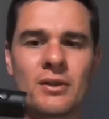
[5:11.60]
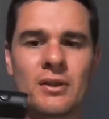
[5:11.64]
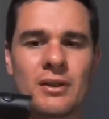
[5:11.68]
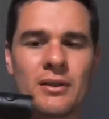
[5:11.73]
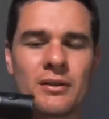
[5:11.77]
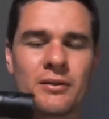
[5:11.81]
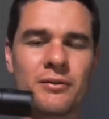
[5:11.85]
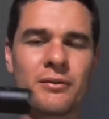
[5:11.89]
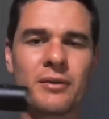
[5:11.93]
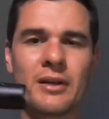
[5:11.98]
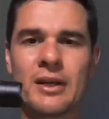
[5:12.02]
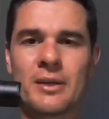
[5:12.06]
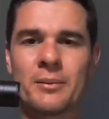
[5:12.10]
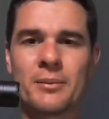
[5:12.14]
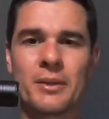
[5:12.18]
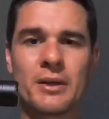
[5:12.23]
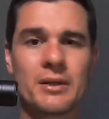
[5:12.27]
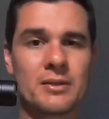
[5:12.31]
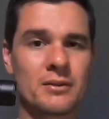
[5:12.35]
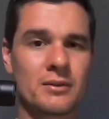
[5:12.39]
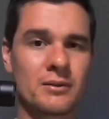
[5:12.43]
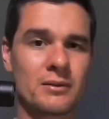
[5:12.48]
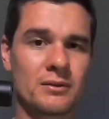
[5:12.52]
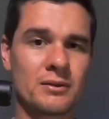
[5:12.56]
flat
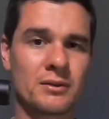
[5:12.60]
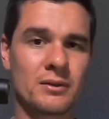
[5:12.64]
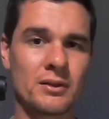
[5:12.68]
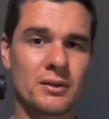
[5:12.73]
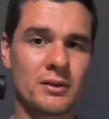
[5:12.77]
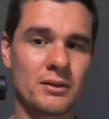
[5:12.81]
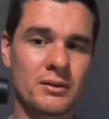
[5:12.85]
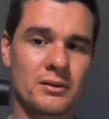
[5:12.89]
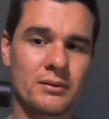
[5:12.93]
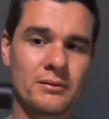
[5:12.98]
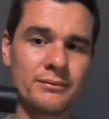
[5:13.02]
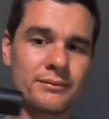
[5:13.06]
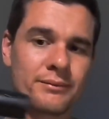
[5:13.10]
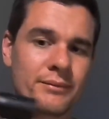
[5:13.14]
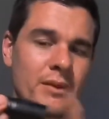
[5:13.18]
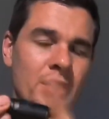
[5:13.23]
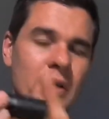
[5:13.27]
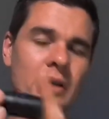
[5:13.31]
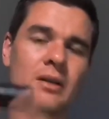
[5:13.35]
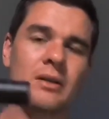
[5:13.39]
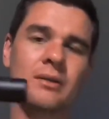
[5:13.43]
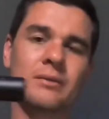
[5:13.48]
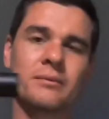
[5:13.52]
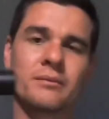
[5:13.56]
bezel. So
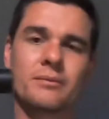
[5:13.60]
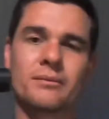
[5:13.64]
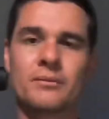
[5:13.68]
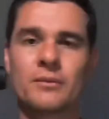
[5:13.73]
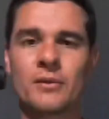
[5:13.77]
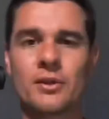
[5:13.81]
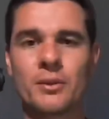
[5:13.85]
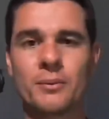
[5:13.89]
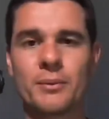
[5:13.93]
yeah, good